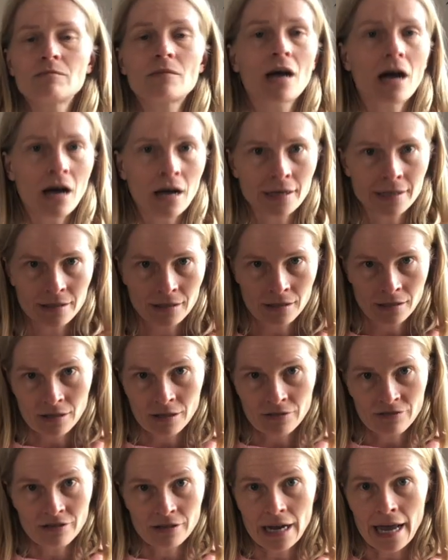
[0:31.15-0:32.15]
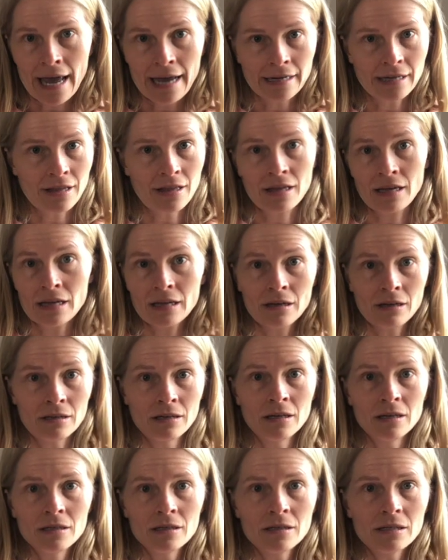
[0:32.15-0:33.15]
I didn't go for anything
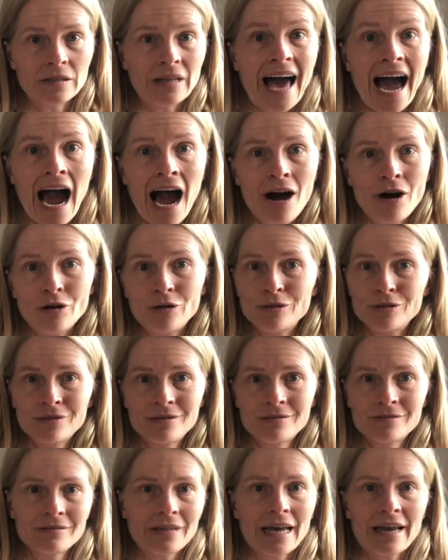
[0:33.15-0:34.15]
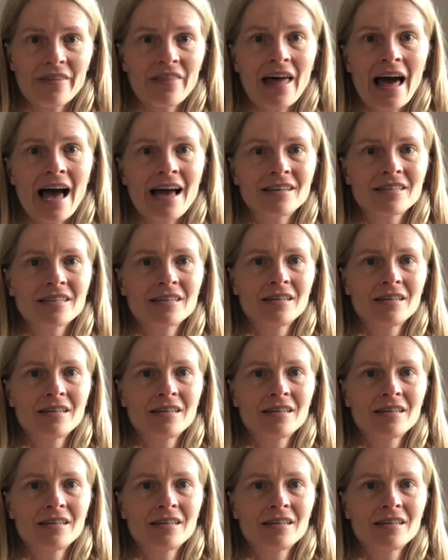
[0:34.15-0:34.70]
loud like that.